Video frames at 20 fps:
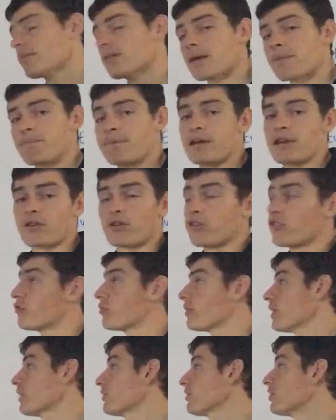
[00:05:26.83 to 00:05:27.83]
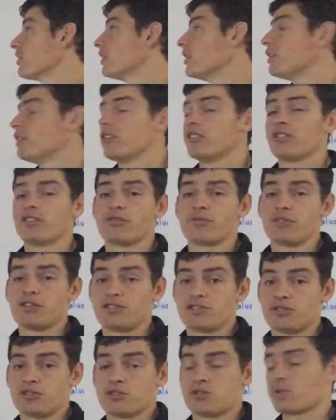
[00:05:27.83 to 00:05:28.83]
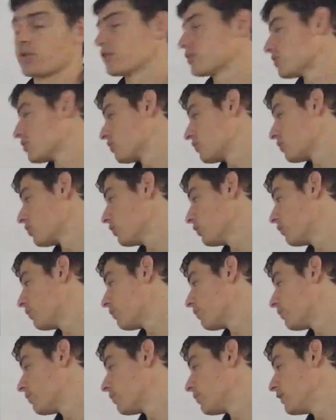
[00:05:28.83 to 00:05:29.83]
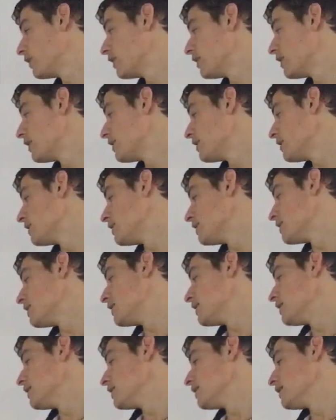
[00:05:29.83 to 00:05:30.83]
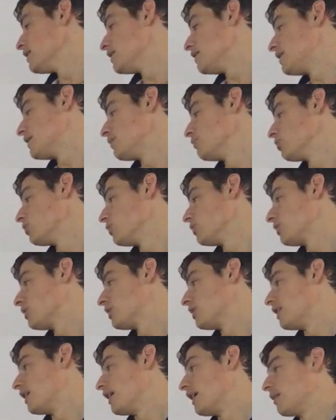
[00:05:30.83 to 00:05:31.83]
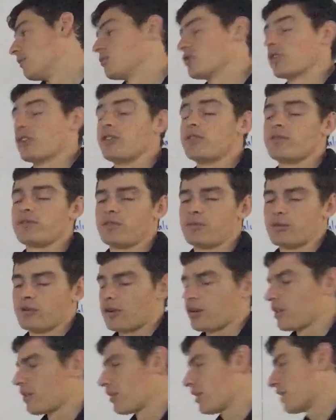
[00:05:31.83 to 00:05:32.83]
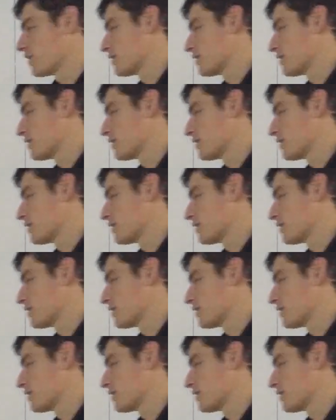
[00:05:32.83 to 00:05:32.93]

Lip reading: better address the research question. Cool? Similar with, we'll go to the next